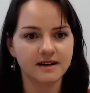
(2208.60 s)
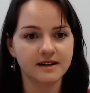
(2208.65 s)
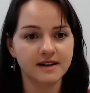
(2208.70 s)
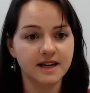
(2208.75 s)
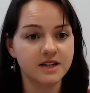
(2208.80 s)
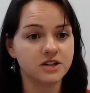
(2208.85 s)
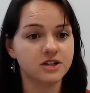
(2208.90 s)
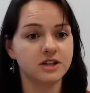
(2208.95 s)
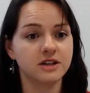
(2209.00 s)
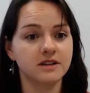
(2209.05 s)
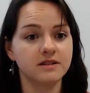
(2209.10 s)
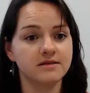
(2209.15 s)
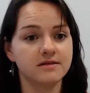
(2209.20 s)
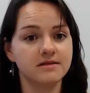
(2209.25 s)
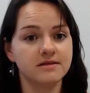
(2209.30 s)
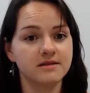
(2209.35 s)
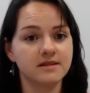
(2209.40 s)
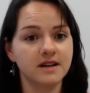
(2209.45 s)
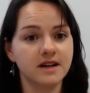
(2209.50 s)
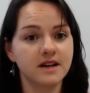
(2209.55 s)
kitchen,
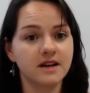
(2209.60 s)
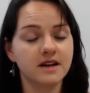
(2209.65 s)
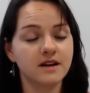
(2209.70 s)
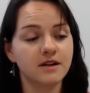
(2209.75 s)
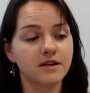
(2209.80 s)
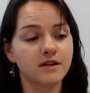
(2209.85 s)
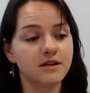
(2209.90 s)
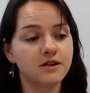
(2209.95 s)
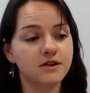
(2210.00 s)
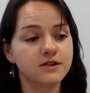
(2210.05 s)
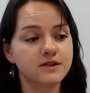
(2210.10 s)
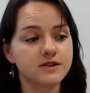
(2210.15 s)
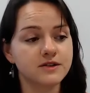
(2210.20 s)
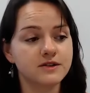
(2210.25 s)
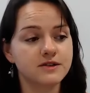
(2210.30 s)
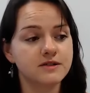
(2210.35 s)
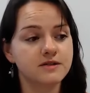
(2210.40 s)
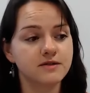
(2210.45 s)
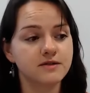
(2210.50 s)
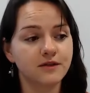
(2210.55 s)

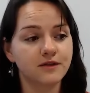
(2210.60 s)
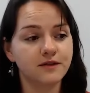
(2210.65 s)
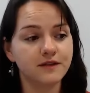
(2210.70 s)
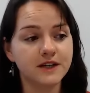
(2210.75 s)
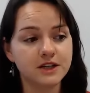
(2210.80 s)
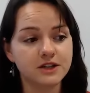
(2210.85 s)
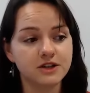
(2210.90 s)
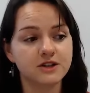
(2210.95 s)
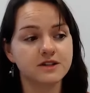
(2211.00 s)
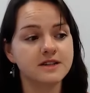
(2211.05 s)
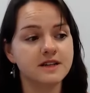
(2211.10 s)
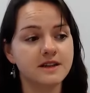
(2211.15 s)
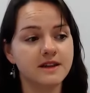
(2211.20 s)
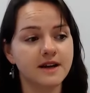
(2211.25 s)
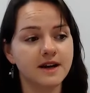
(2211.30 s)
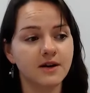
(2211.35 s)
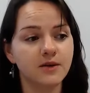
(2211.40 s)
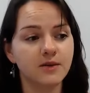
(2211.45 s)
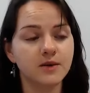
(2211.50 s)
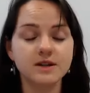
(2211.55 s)
there's features in
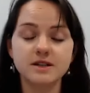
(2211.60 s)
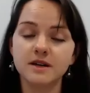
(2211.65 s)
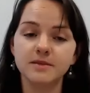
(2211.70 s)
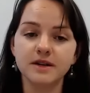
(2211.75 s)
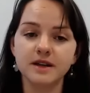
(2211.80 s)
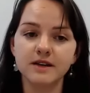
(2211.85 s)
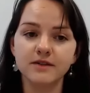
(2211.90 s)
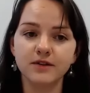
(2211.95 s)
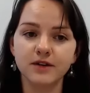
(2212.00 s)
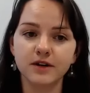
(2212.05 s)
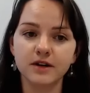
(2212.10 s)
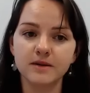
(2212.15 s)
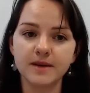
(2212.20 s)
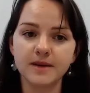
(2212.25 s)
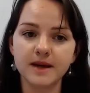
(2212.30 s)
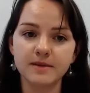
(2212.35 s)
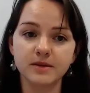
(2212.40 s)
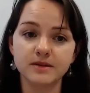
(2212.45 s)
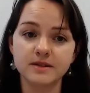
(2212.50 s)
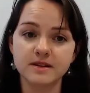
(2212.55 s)
there which I believe are going to be
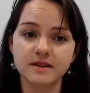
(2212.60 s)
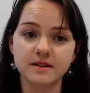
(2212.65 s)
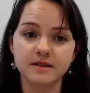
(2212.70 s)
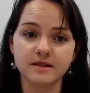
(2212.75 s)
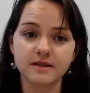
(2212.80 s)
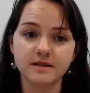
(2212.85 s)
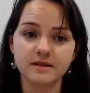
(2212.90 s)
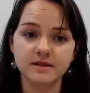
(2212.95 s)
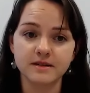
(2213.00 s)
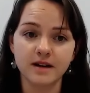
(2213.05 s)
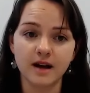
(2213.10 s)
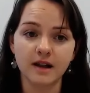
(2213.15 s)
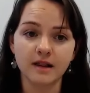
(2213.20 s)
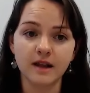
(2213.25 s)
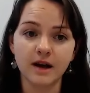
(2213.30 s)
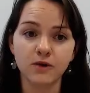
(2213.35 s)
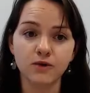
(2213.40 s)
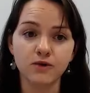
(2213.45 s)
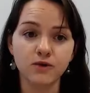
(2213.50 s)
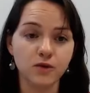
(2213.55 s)
able to
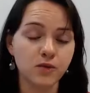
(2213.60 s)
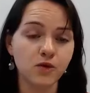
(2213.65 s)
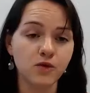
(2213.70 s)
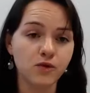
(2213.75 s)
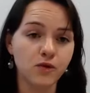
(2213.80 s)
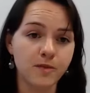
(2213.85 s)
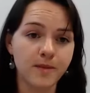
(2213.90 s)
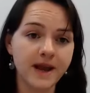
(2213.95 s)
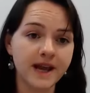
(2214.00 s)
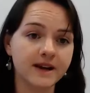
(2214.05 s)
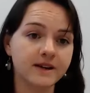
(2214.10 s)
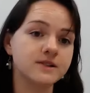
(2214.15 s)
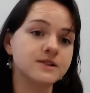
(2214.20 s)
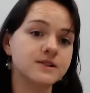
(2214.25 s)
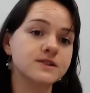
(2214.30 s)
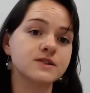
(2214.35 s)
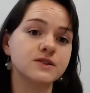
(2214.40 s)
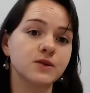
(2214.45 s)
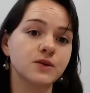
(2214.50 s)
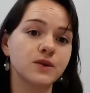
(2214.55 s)
allow remote repair.
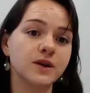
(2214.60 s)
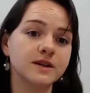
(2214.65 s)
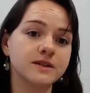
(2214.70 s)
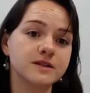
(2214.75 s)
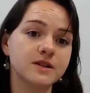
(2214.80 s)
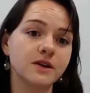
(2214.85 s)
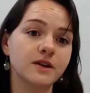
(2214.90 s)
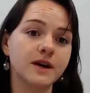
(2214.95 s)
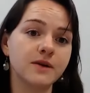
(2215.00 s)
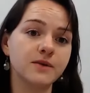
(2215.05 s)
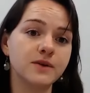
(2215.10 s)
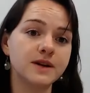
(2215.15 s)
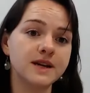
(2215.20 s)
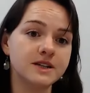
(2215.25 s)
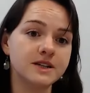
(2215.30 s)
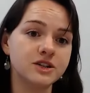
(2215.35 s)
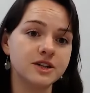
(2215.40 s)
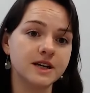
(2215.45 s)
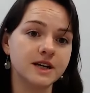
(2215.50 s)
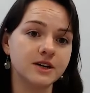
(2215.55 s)
So to allow an
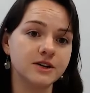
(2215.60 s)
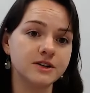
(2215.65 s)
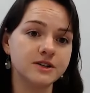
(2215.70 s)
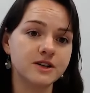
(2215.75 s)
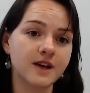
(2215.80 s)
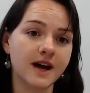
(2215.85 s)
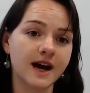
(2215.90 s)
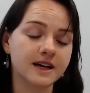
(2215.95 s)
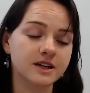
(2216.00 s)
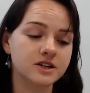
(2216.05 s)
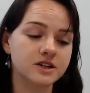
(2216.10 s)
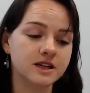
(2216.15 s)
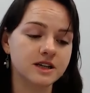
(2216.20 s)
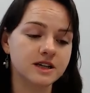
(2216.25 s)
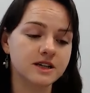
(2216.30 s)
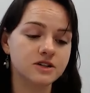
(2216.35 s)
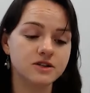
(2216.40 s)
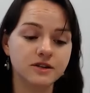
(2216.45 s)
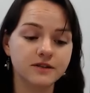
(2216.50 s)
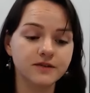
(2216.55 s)
engineer to
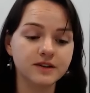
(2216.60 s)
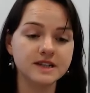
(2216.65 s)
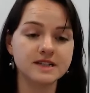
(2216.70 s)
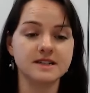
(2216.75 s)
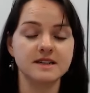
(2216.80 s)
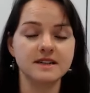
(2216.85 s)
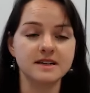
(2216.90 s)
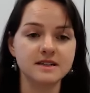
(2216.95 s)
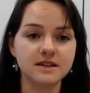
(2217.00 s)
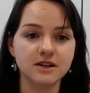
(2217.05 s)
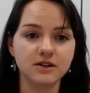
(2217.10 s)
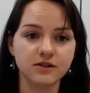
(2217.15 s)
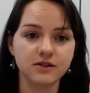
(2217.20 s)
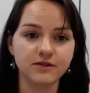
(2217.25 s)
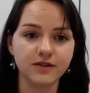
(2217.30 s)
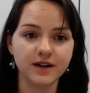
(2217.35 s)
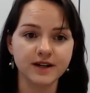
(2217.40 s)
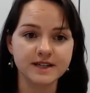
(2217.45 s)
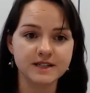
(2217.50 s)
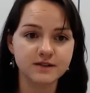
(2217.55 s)
actually sort of listen into your
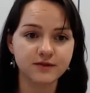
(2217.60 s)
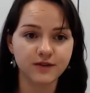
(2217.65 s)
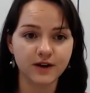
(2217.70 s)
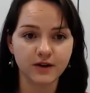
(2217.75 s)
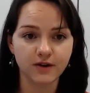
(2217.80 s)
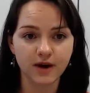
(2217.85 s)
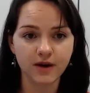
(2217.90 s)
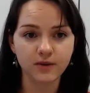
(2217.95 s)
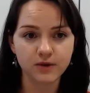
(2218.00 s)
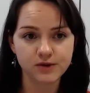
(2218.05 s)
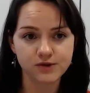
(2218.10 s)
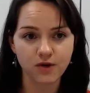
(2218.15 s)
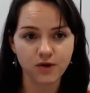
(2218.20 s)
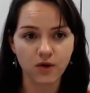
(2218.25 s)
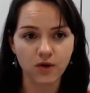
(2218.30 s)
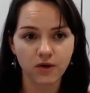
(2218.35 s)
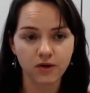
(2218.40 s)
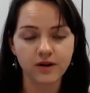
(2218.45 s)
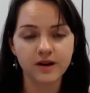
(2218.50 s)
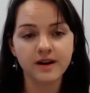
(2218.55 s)
device, figure out what's
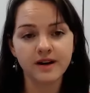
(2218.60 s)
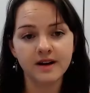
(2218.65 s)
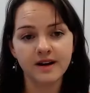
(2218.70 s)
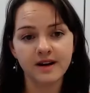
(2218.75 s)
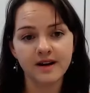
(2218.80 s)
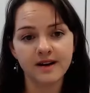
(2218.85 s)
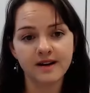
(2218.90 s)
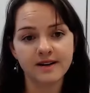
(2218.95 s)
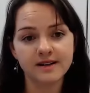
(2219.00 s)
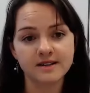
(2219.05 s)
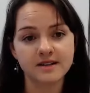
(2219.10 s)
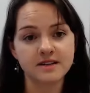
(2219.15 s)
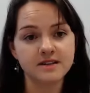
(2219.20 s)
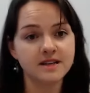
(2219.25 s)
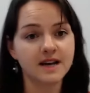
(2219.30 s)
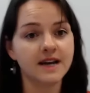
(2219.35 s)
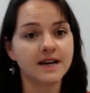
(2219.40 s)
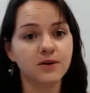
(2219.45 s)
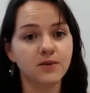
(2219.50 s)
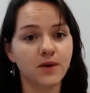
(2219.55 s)
wrong,
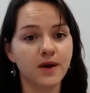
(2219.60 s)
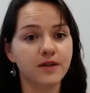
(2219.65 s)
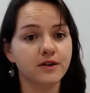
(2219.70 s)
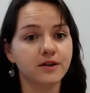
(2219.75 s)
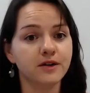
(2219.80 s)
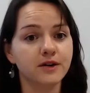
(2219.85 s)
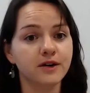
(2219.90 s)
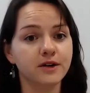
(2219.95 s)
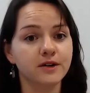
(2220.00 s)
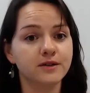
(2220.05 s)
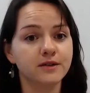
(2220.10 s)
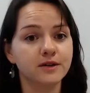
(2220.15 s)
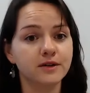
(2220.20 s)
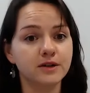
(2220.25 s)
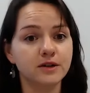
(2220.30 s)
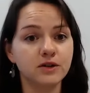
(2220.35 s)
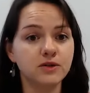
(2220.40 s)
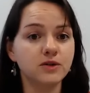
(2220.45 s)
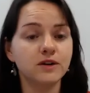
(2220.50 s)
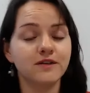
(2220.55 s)
decide whether
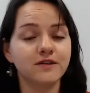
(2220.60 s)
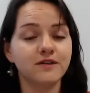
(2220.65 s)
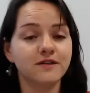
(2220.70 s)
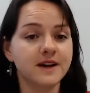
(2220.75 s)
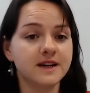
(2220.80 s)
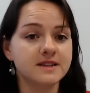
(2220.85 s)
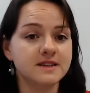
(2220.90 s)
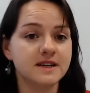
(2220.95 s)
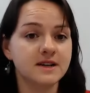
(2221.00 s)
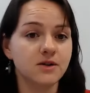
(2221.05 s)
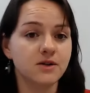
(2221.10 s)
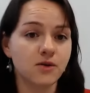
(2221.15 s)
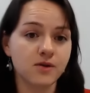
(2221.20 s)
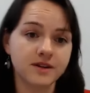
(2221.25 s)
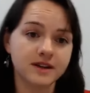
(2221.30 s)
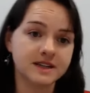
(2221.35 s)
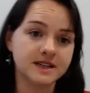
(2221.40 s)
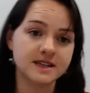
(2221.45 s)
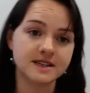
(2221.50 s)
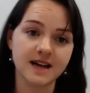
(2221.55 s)
you can fix it or
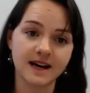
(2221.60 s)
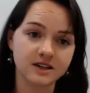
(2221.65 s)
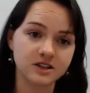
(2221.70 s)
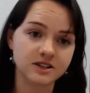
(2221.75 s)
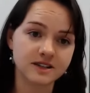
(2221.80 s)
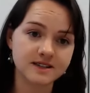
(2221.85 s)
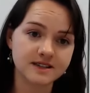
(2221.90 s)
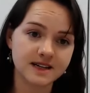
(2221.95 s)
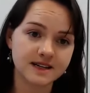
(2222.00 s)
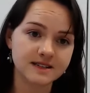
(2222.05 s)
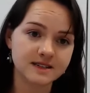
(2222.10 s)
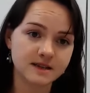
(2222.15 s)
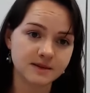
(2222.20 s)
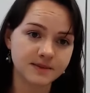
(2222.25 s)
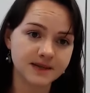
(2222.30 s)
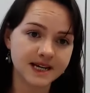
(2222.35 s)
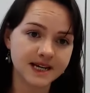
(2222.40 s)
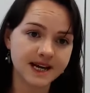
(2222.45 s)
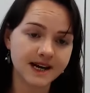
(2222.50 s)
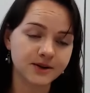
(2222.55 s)
they need to actually send
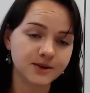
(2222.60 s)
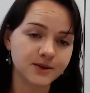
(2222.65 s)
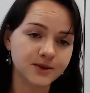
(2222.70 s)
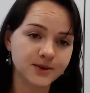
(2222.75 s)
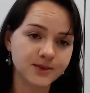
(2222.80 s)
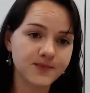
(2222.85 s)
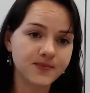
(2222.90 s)
somebody out.